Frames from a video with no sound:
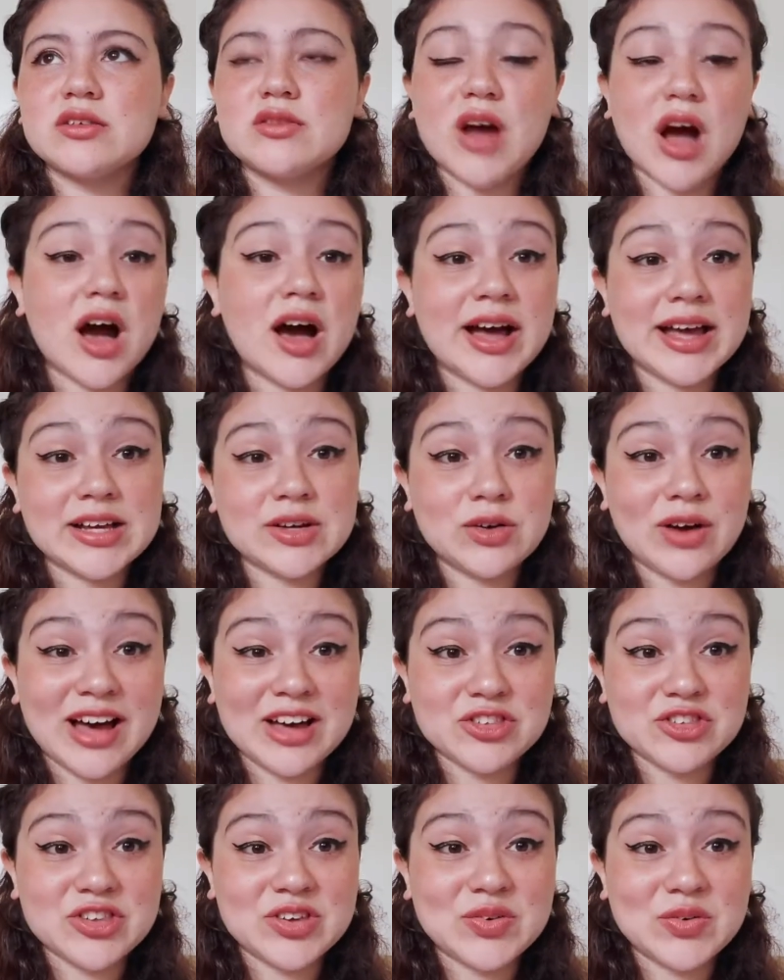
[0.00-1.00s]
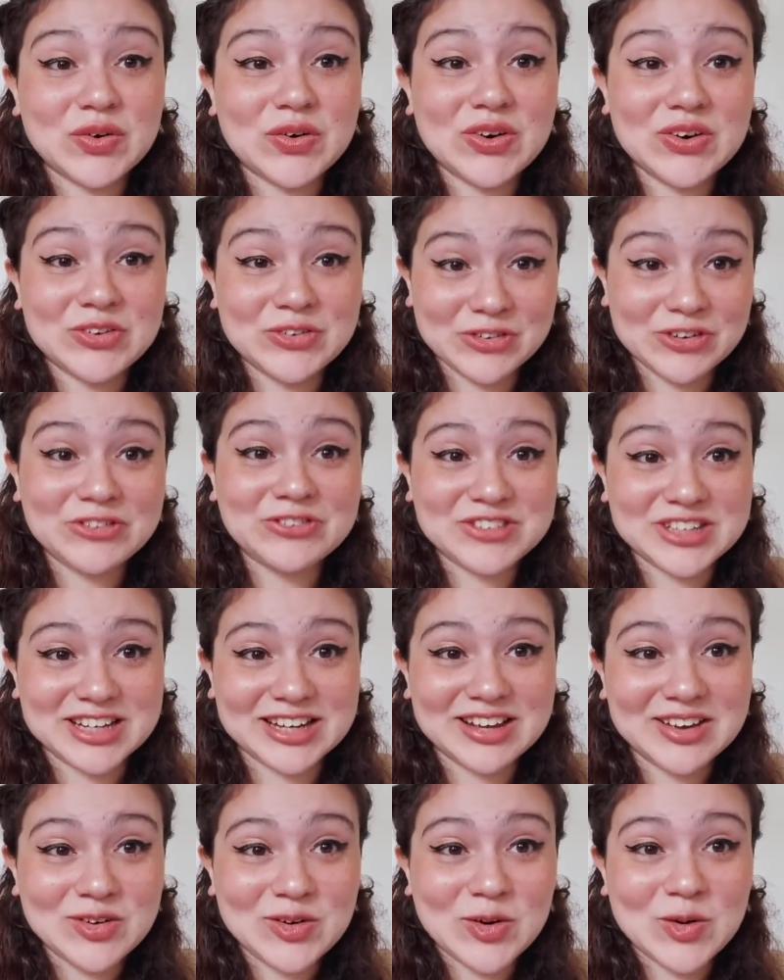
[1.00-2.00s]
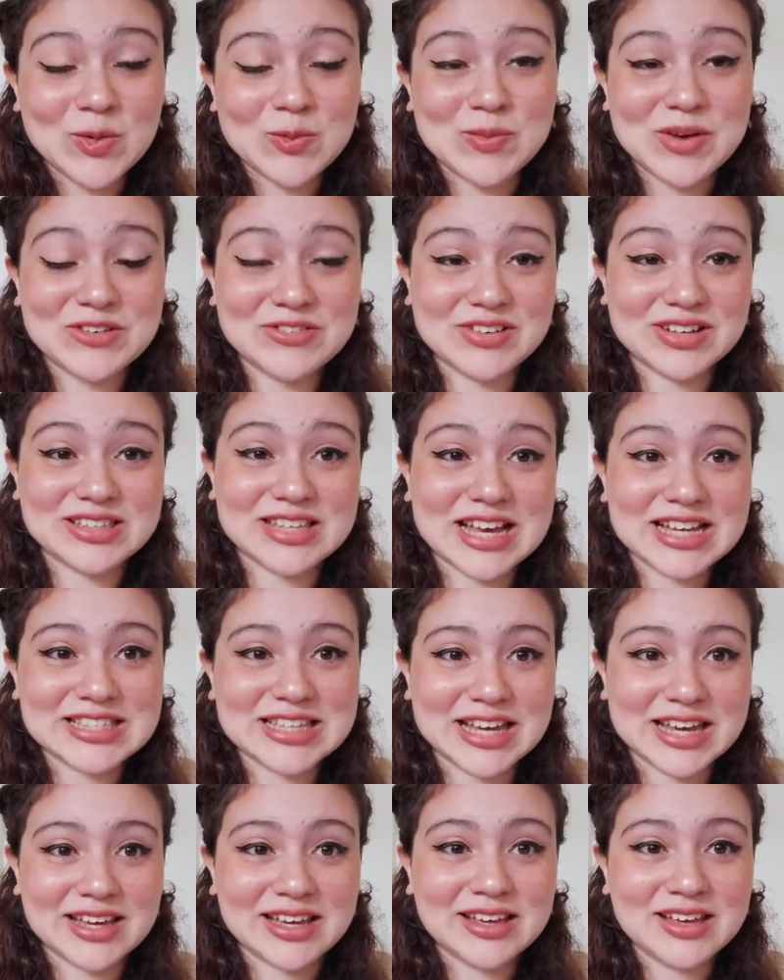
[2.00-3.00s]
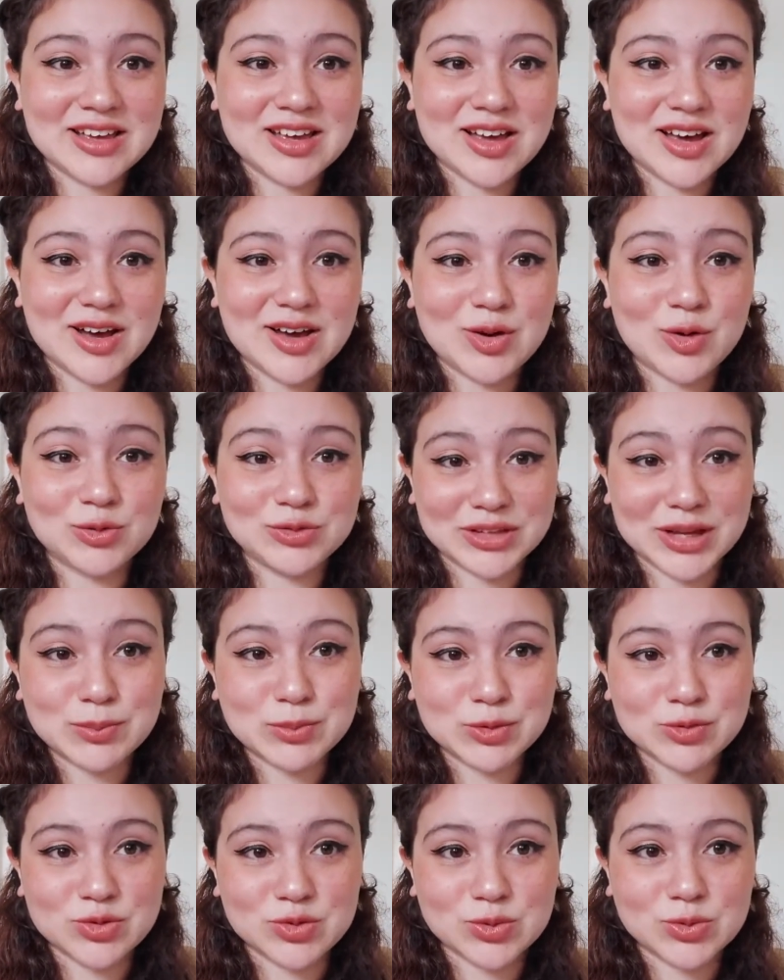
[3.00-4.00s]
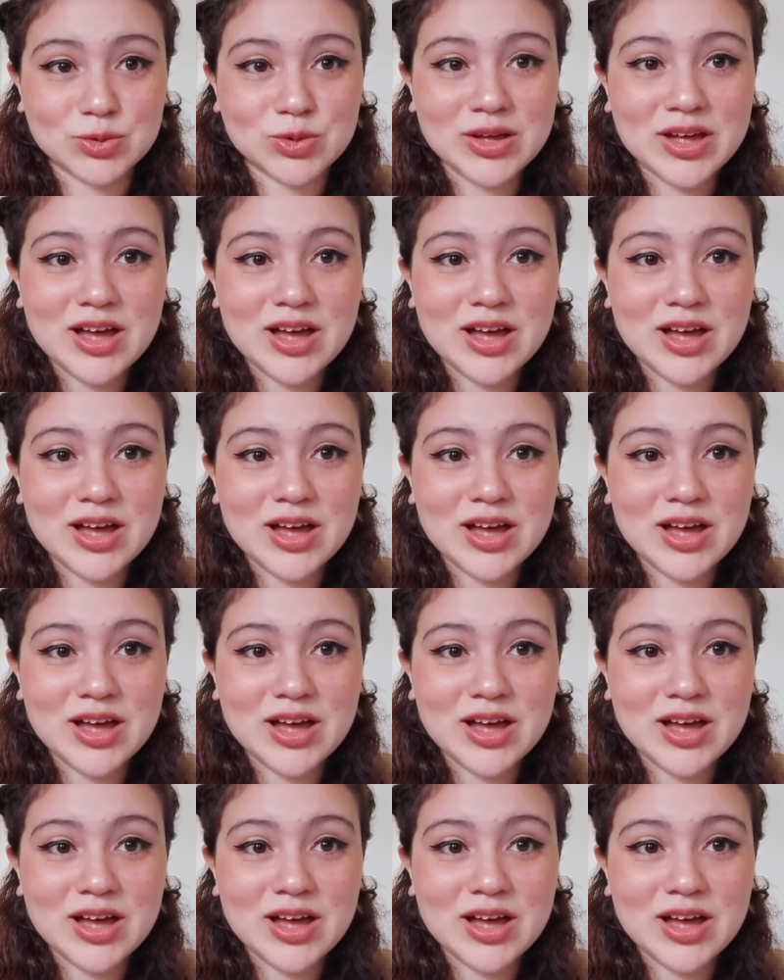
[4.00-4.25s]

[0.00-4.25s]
I actually got a 50 on my first essay on that module.